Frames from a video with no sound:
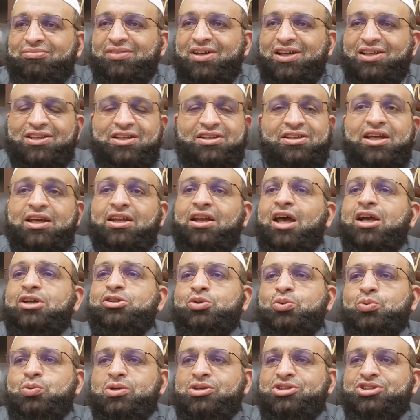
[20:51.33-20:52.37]
and they like
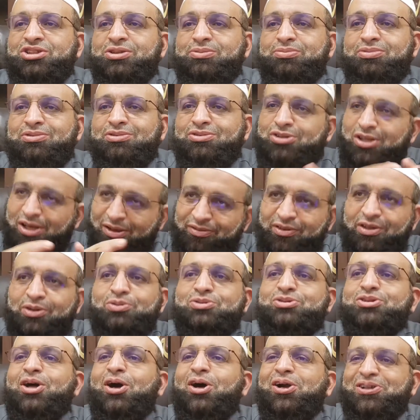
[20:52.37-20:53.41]
to worship, traveling
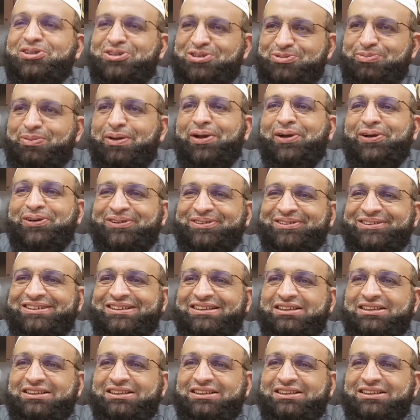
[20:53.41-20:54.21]
with the heart is better.